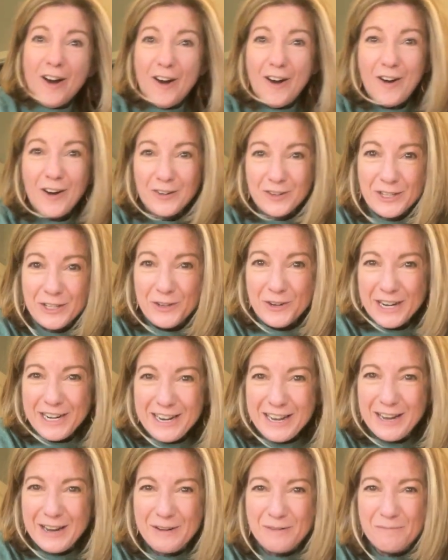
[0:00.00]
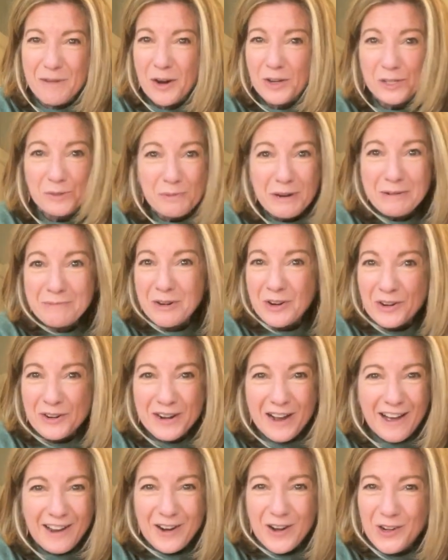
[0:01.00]
are doing. Most people are
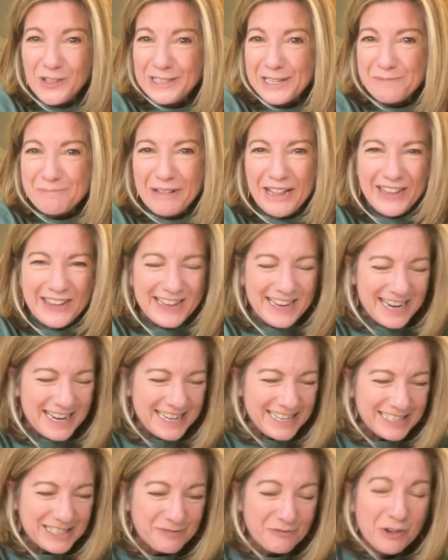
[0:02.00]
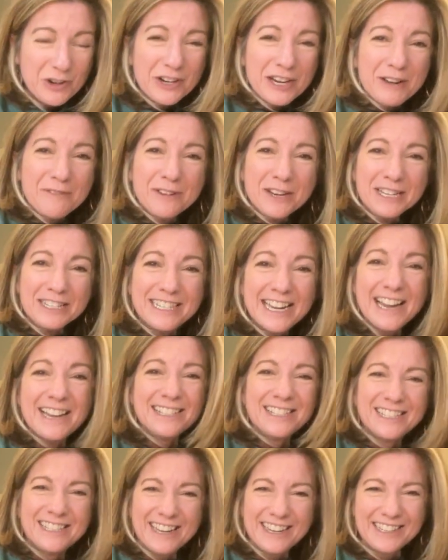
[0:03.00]
not holding planks for even
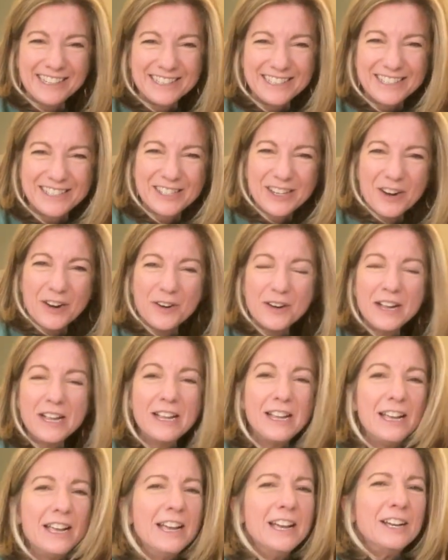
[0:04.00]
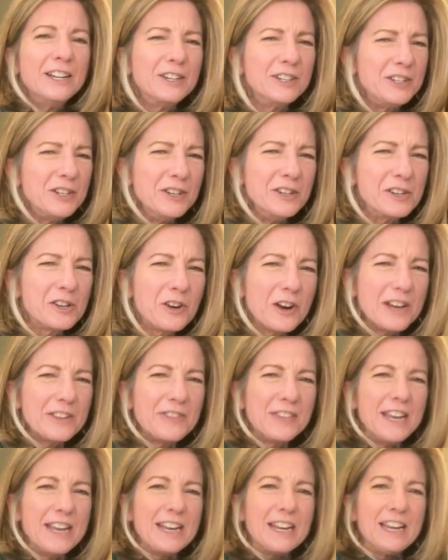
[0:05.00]
10 seconds. So you're doing a great
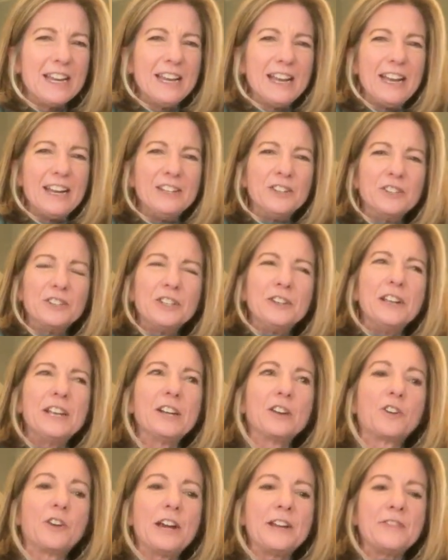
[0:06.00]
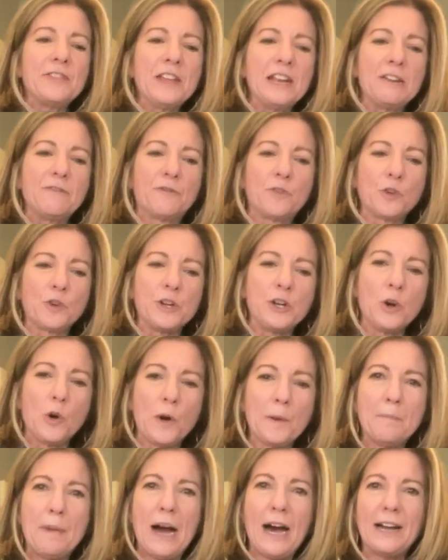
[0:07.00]
thing. And you're doing a great thing for
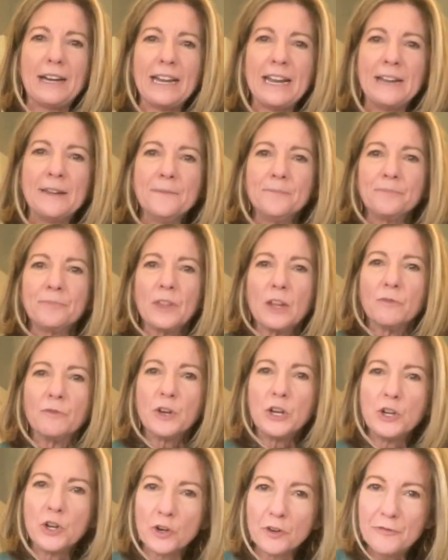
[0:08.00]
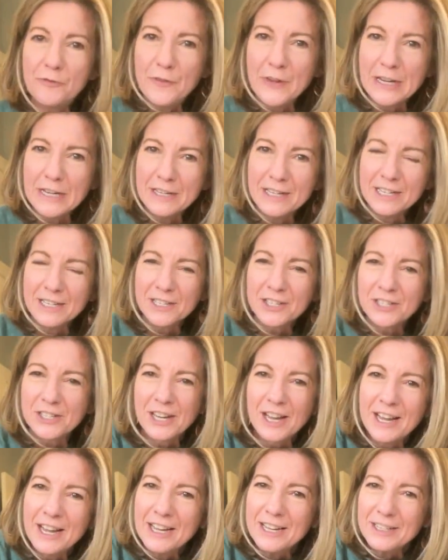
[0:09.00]
your body, for your fitness,
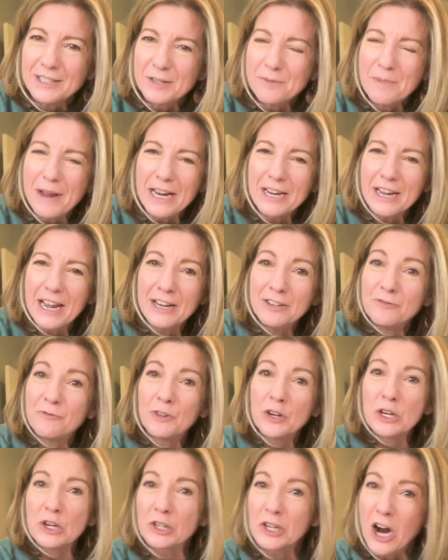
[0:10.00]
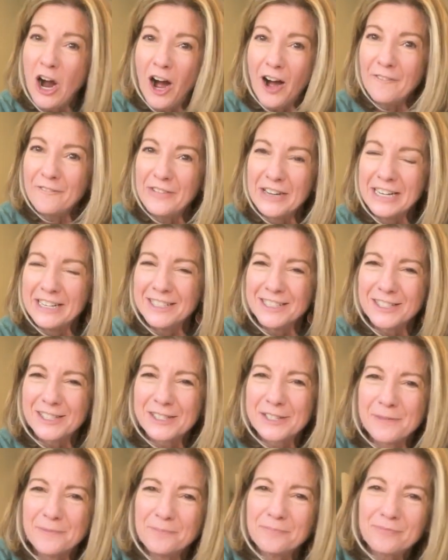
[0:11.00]
and for your
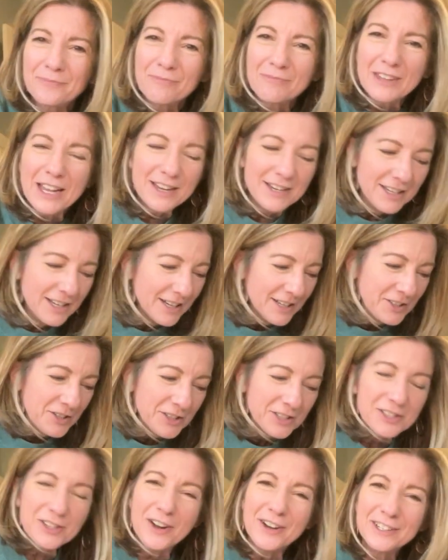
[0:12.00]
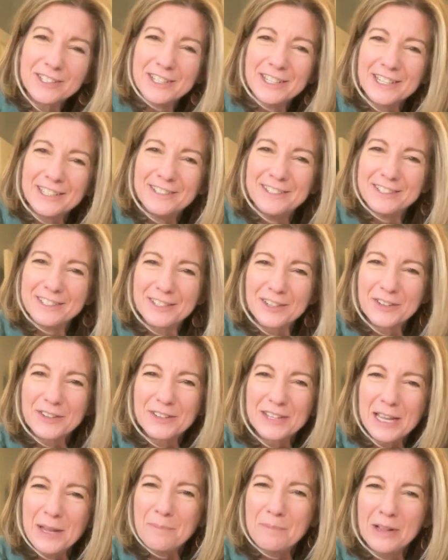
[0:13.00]
confidence. And it's just all good. So
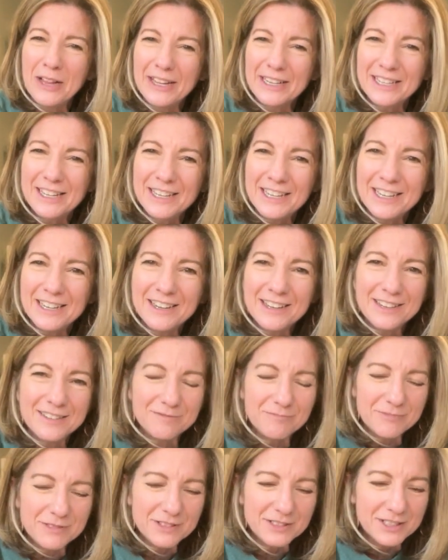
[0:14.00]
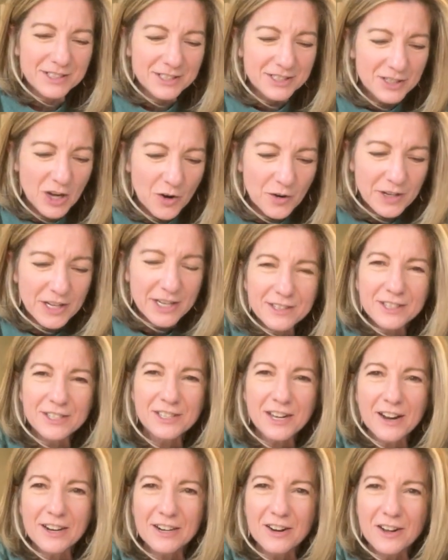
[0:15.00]
keep planking. Don't
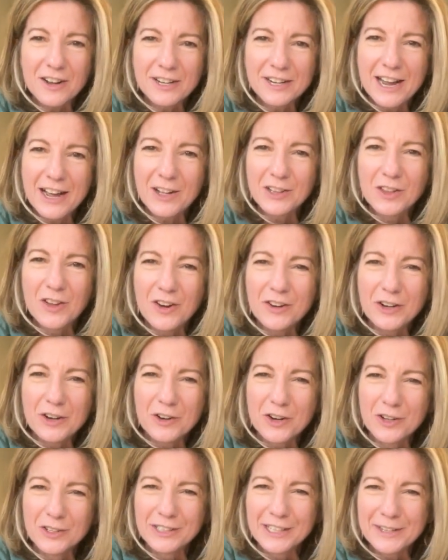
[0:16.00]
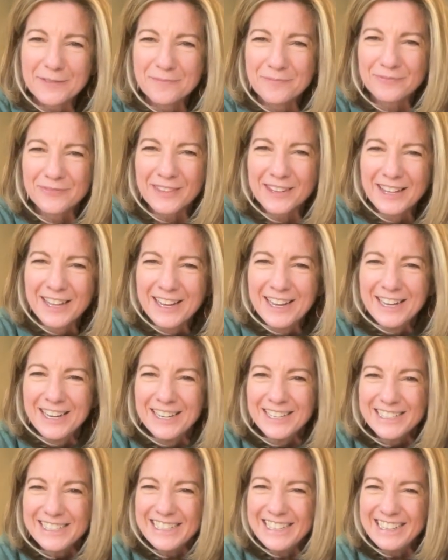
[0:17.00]
stuck on how long you're holding.
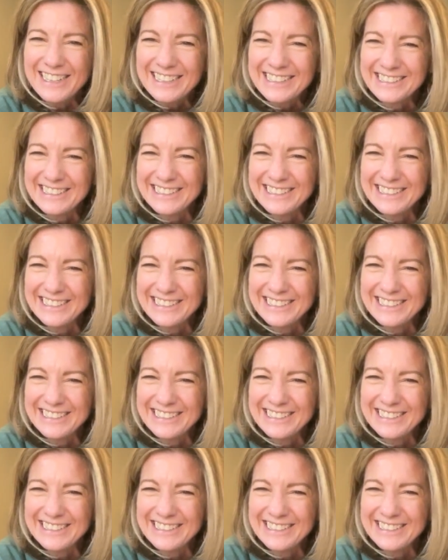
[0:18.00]
See ya.